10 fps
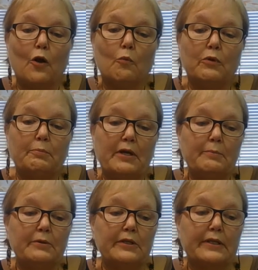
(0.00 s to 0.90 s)
When
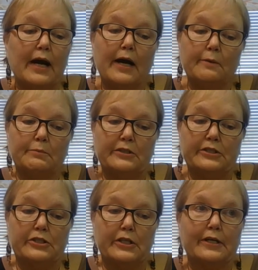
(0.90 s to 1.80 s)
people
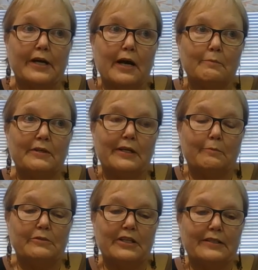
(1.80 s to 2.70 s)
accomplish a common
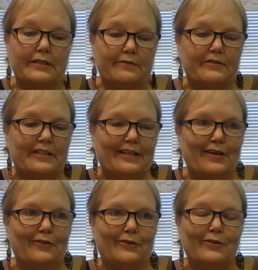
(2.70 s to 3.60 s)
objective
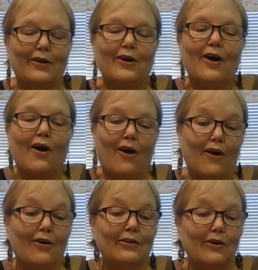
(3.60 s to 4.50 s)
together,
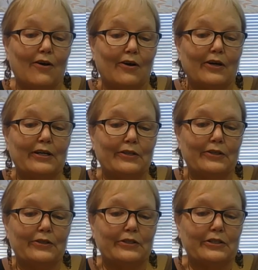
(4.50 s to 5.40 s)
all are
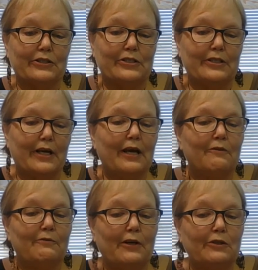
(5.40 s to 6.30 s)
encouraged.
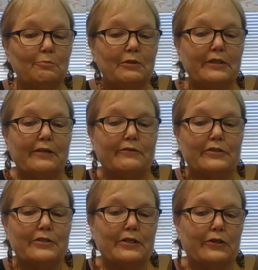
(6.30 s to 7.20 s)
Fellow
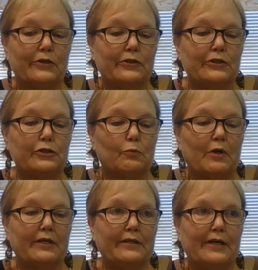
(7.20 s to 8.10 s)
believers encourage one
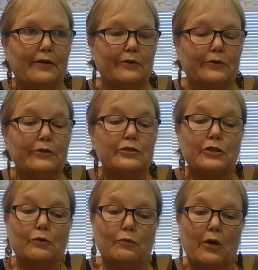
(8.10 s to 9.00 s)
another to
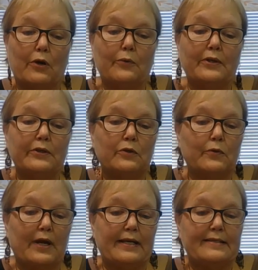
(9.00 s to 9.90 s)
grow in the
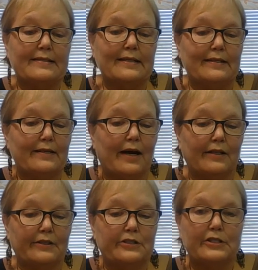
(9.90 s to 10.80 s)
grace and
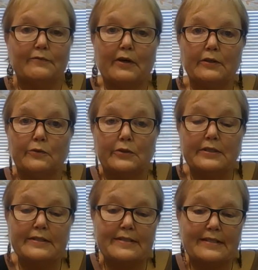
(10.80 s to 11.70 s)
knowledge of our Lord
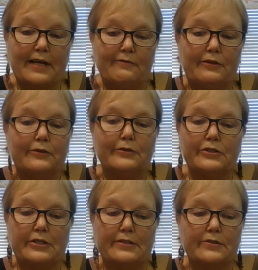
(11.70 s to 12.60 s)
and Savior,
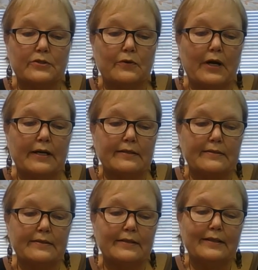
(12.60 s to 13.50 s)
Jesus
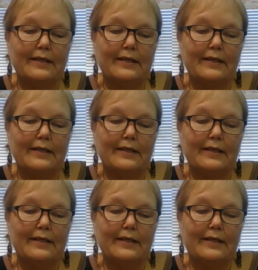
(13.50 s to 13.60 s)
Christ.